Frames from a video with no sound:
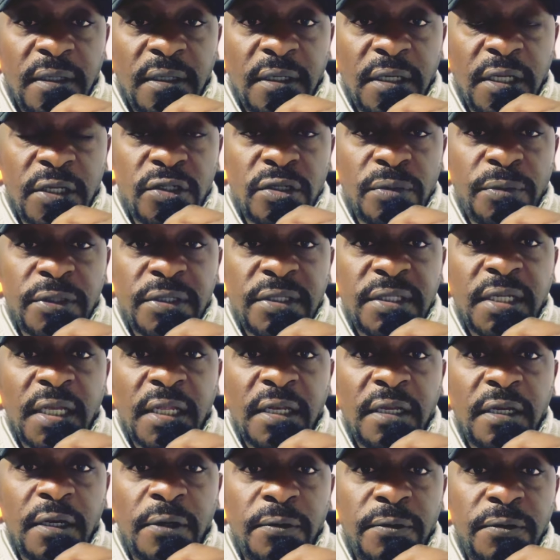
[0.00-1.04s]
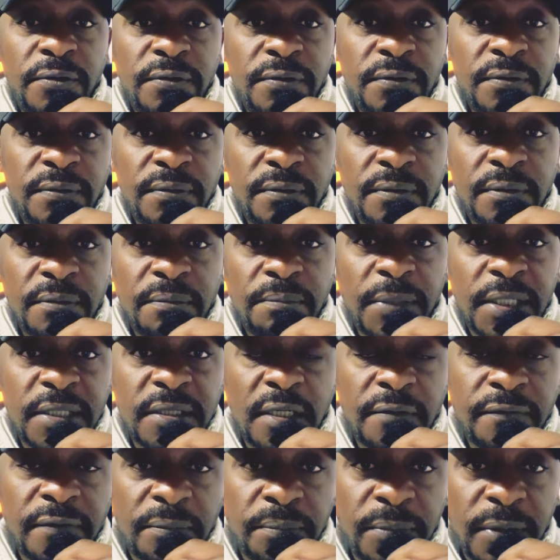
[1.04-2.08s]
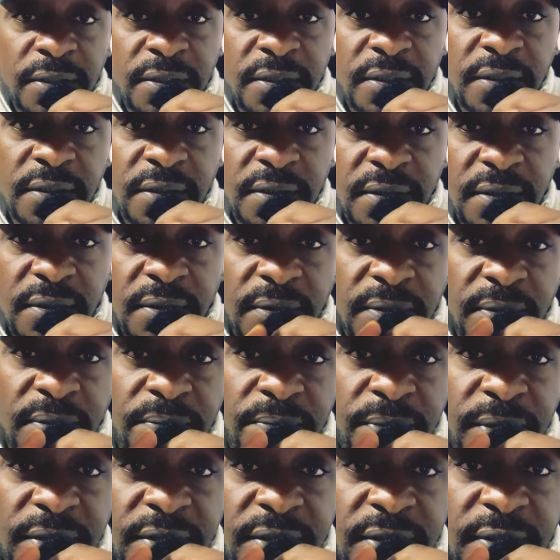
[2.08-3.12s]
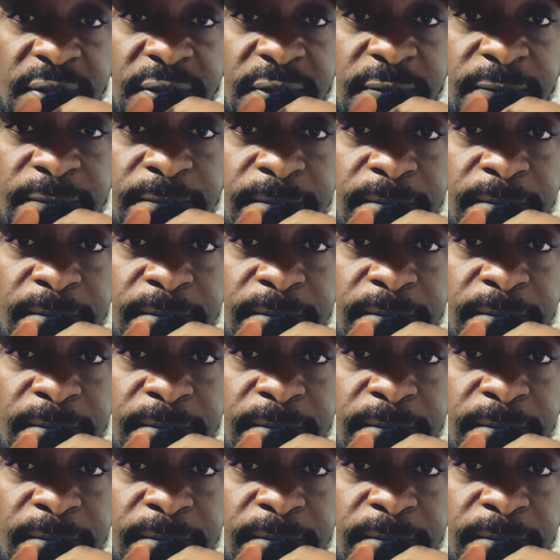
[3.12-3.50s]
Denzo Mos signing out. Much love and blessings. Peace.